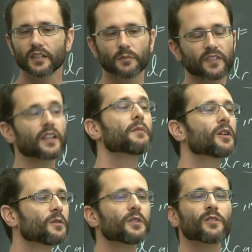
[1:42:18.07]
But
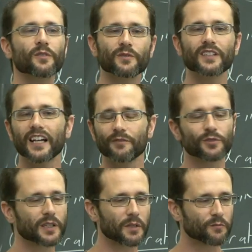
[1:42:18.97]
somehow, you know, they have
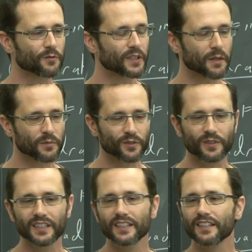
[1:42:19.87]
to come up with a
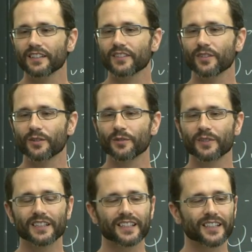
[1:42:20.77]
number. So
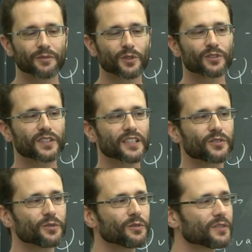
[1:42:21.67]
uh, what do they
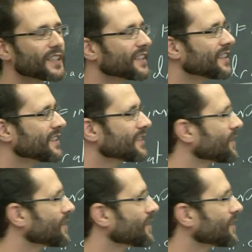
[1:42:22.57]
do? They